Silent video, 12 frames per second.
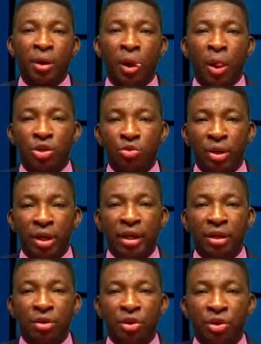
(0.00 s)
Australia, and
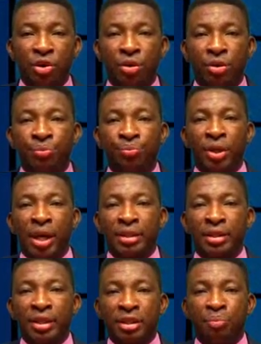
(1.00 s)
Hong Kong as the
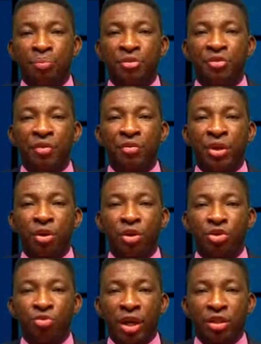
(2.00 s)
S&P 500
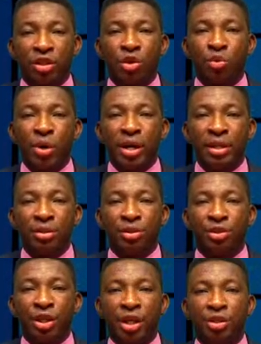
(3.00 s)
contracts were little
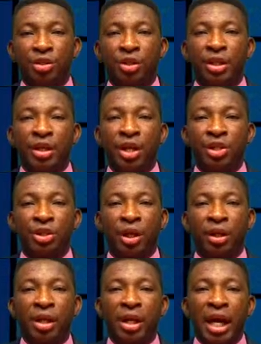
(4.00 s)
changed in Asia
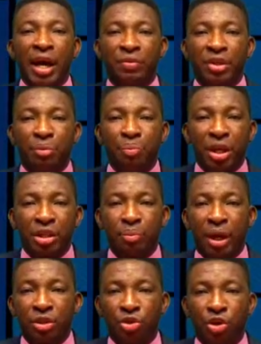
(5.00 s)
after the benchmark
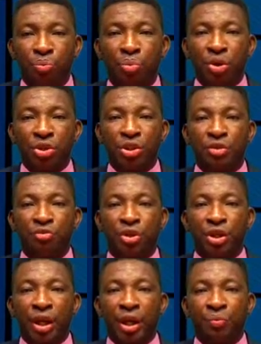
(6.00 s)
turned positive for the
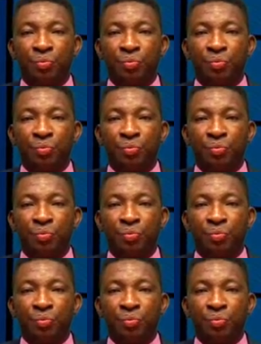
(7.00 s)
year.